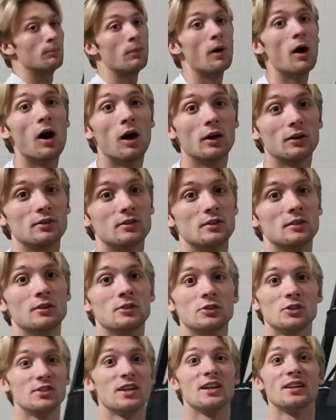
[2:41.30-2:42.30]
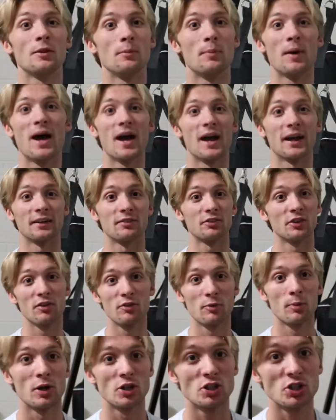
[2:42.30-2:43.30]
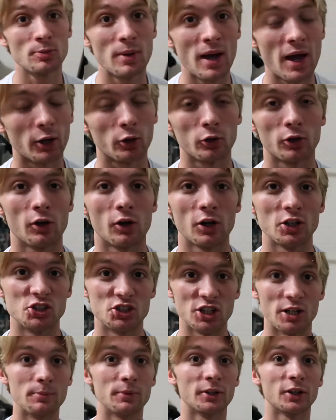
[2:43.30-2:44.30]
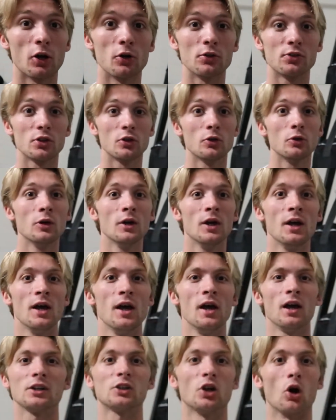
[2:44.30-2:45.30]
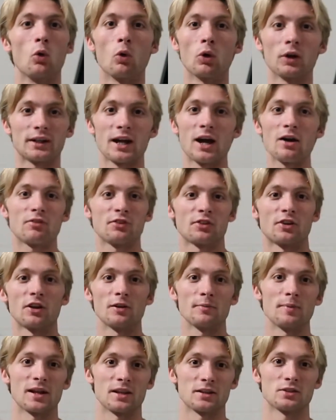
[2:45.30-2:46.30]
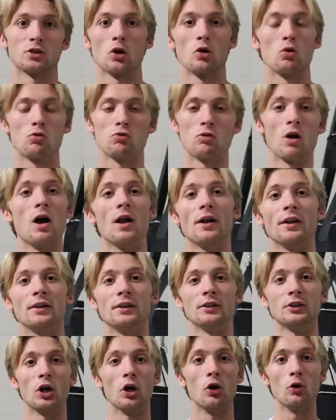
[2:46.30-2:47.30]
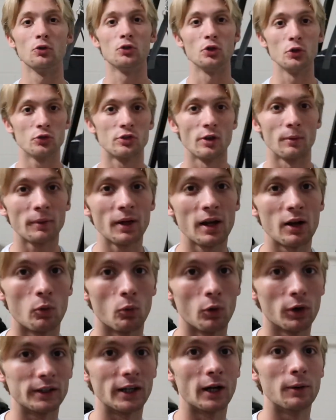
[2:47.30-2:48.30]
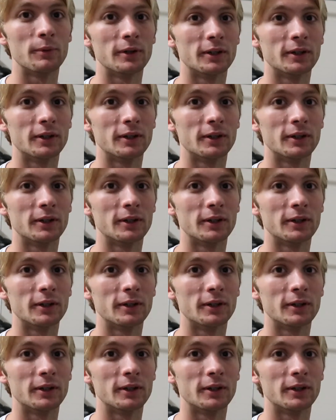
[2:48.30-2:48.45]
box. Just hit the bag. If you have a punching bag or a gym to go to, go work out for 30 minutes, go run, go do some kind of workout